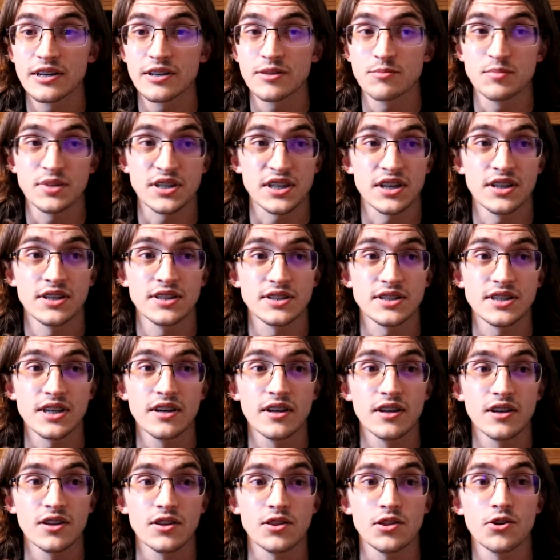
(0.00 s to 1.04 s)
because
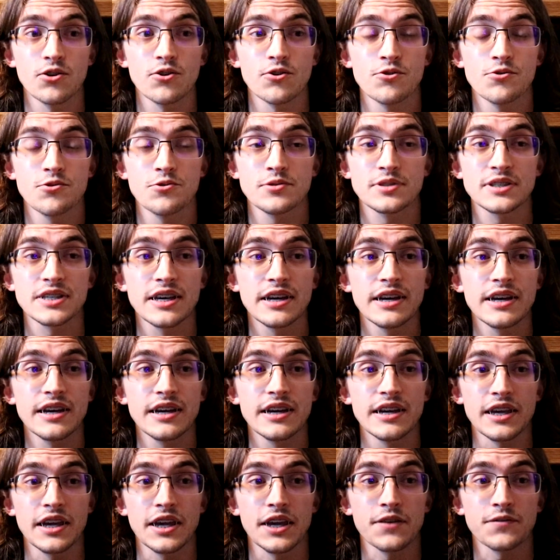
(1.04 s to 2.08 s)
those,
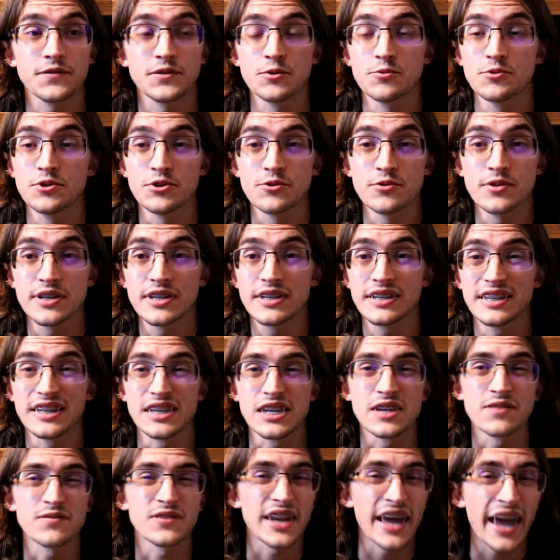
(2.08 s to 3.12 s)
if you do it
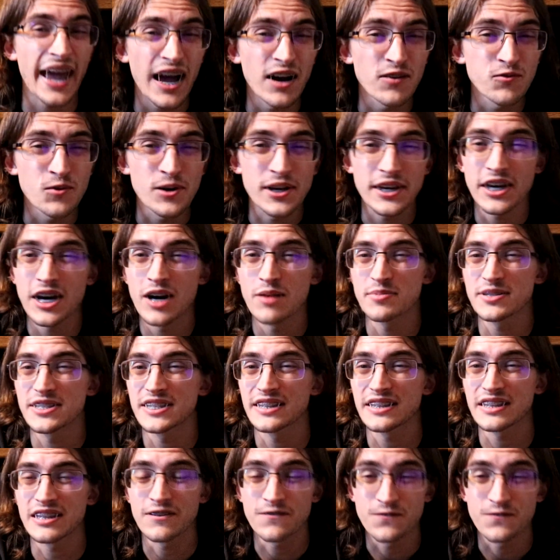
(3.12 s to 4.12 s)
even halfway competently,